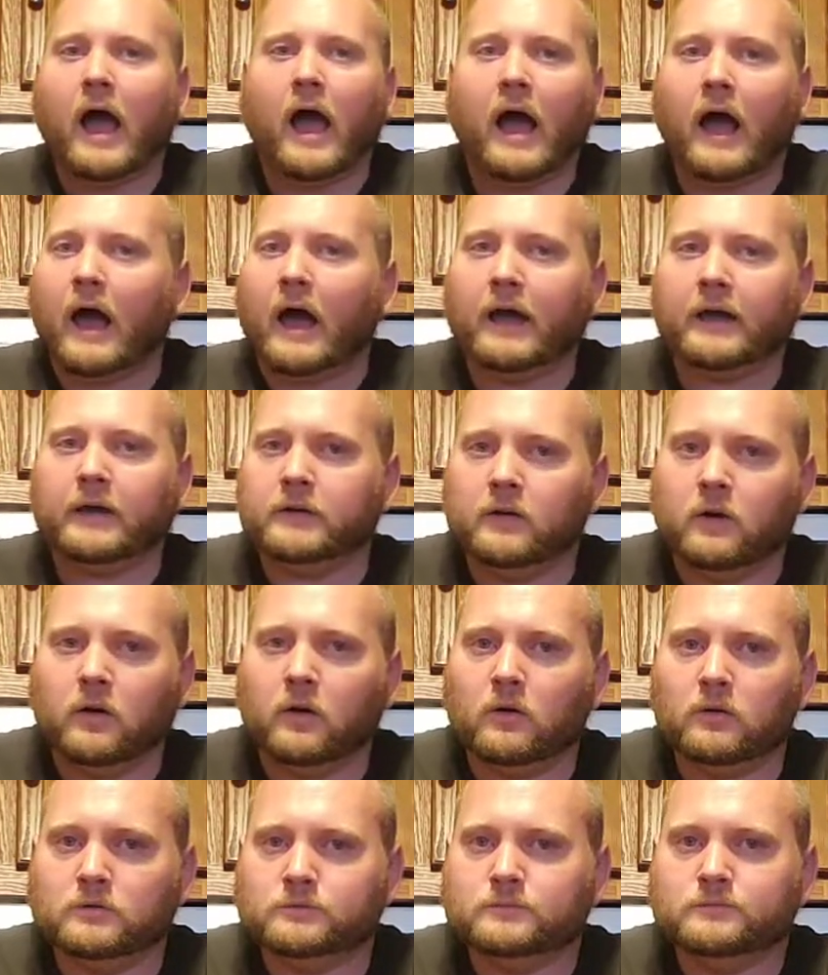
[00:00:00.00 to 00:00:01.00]
I
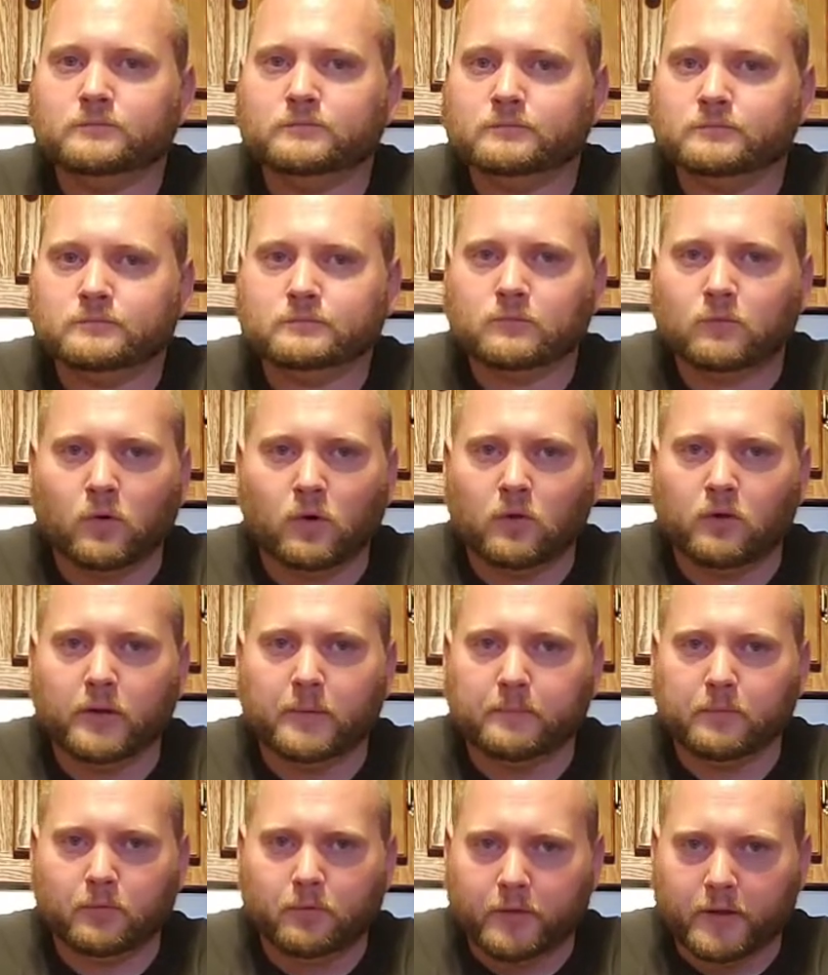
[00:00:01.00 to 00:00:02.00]
don't
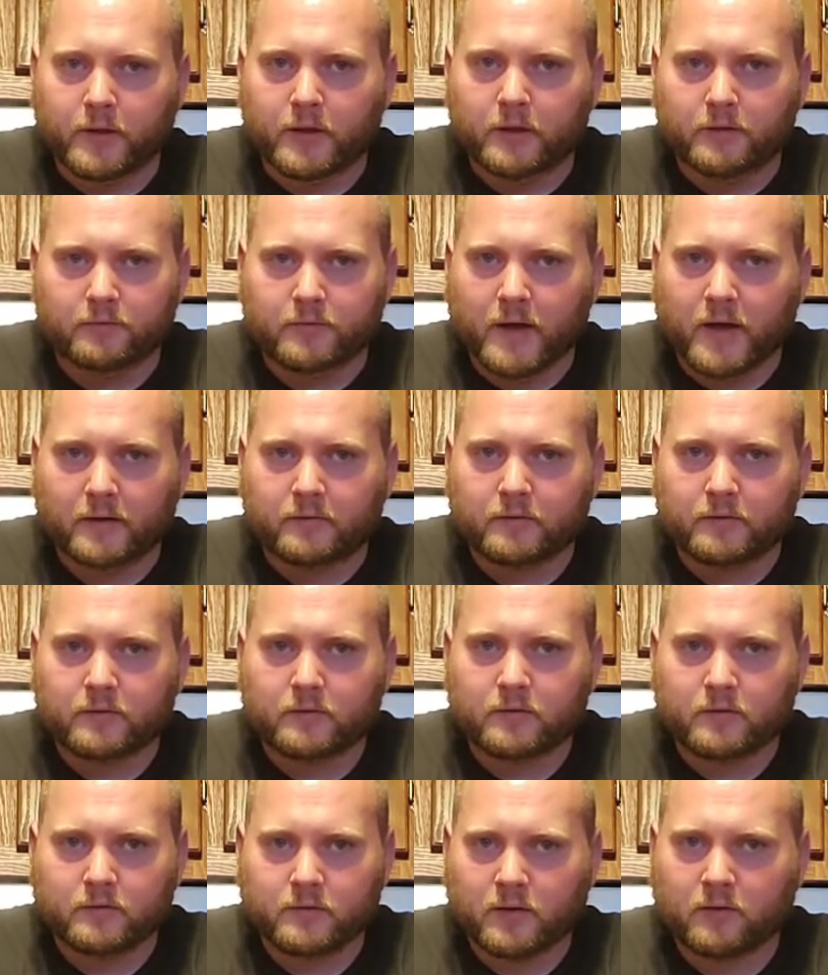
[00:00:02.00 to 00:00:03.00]
really believe
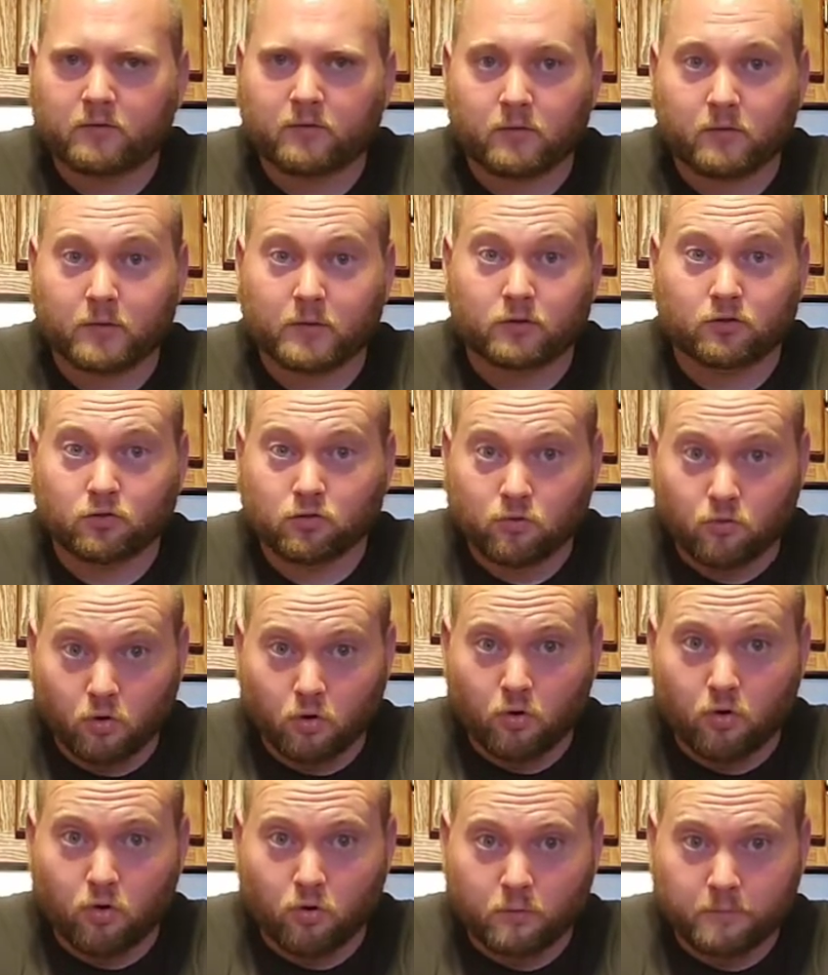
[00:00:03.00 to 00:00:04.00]
that's necessarily
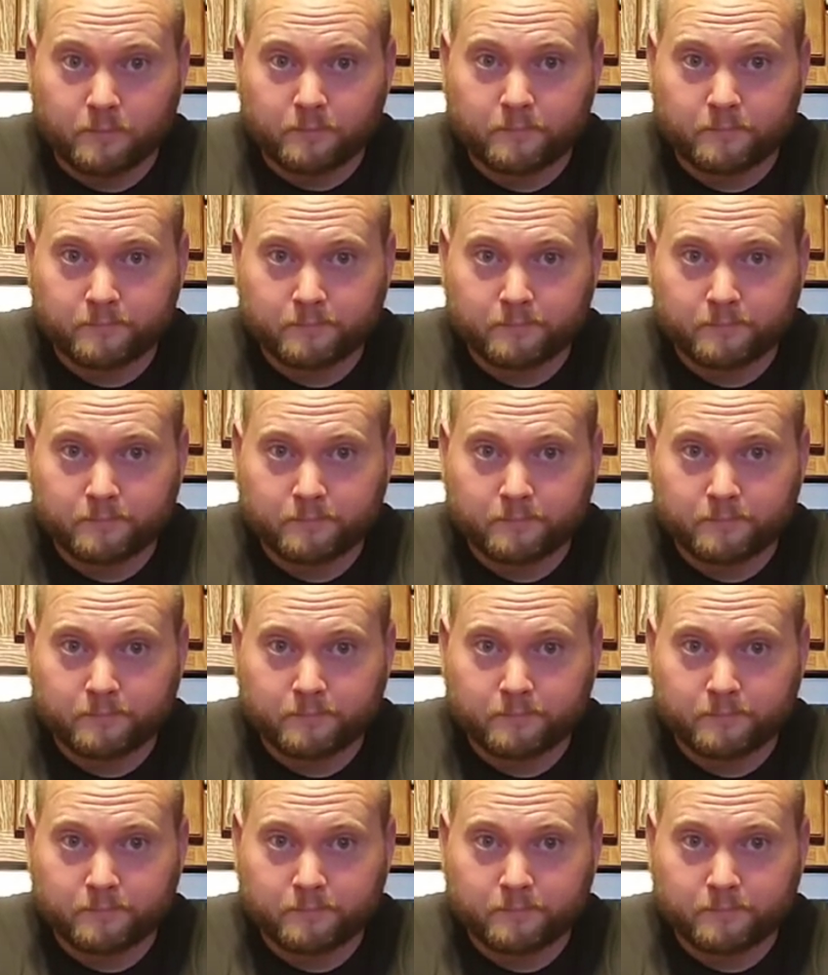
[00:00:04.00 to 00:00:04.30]
true.